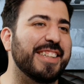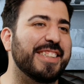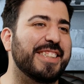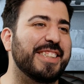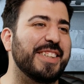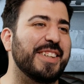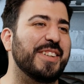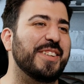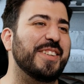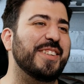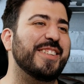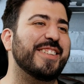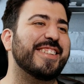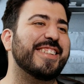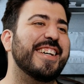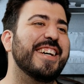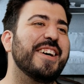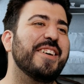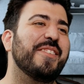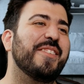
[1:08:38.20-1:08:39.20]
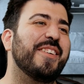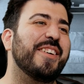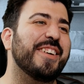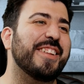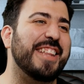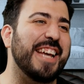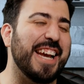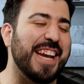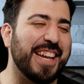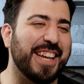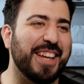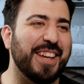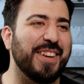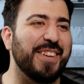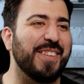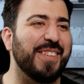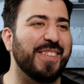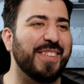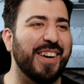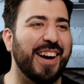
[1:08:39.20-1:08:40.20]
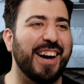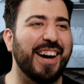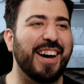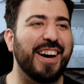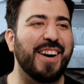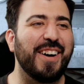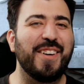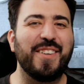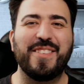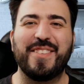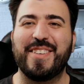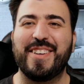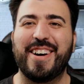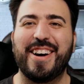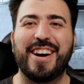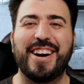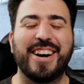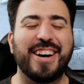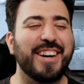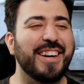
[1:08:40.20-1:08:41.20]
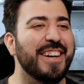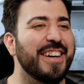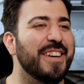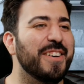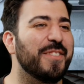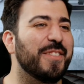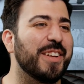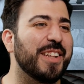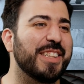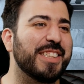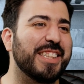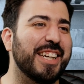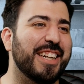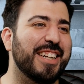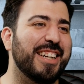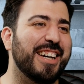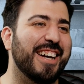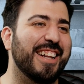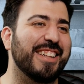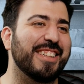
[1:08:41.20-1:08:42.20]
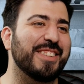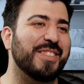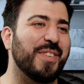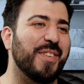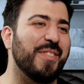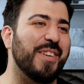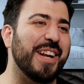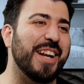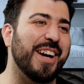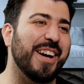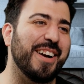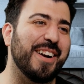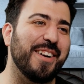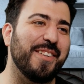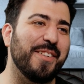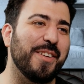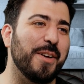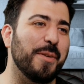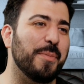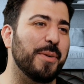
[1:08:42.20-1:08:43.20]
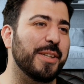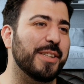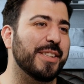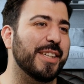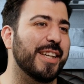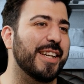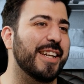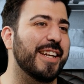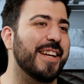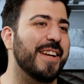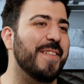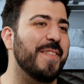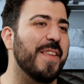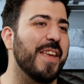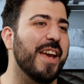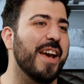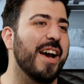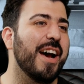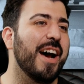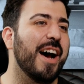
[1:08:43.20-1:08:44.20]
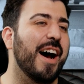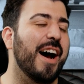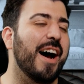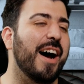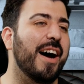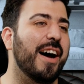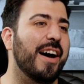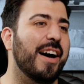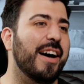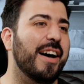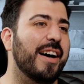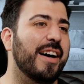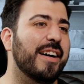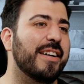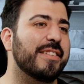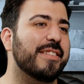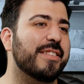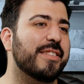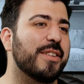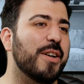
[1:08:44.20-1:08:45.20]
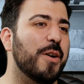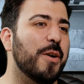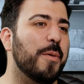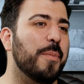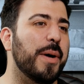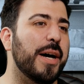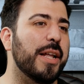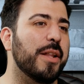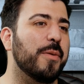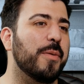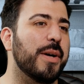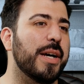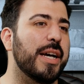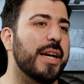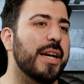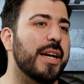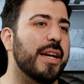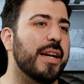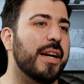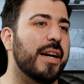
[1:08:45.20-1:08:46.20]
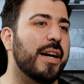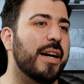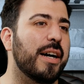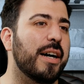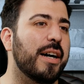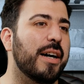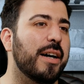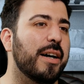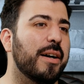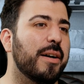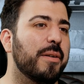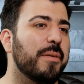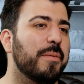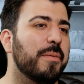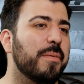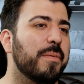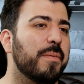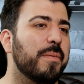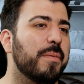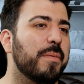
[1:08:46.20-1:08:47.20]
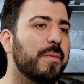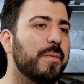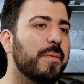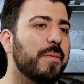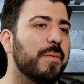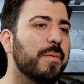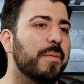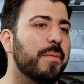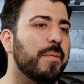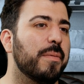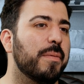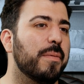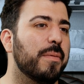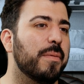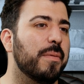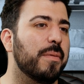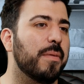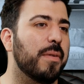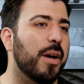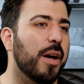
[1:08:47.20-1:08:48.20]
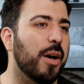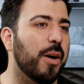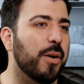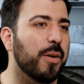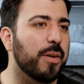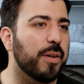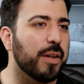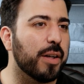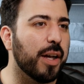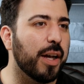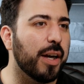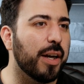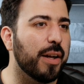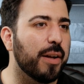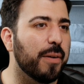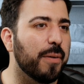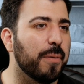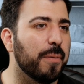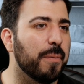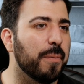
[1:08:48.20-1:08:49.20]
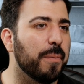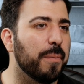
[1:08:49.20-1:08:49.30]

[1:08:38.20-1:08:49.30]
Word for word: getting twos. Well, thank you uh, overall for the ten dollars for my daughter. I really appreciate it. Uh, so by the way, uh, oh, got it.